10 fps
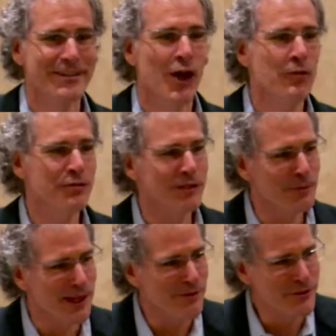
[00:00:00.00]
Hopefully
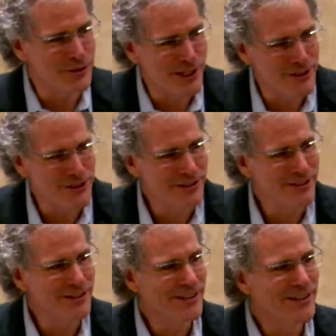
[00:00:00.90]
we have your attention.
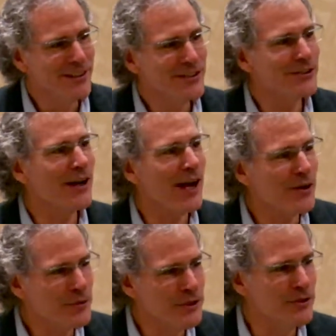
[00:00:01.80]
So how
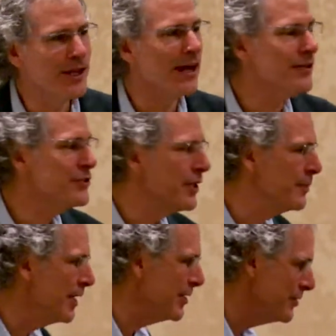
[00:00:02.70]
do we do it? How did
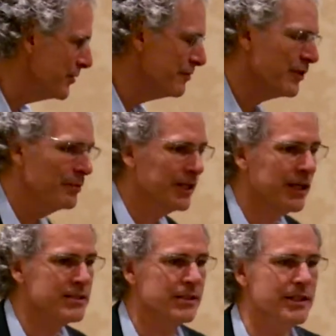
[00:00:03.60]
Jamie and I do it in Family
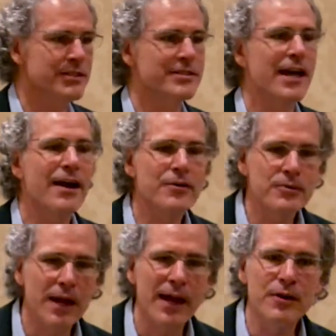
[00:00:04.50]
Constellations? How
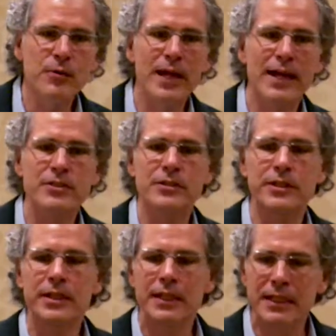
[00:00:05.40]
do we
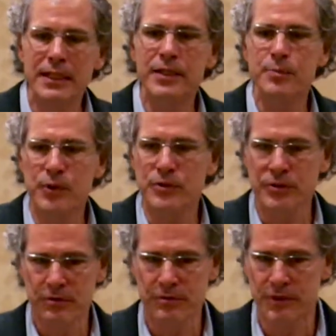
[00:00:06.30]
actually lead a
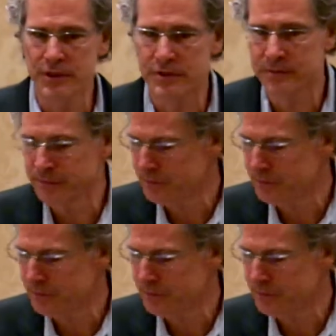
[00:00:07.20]
person through this?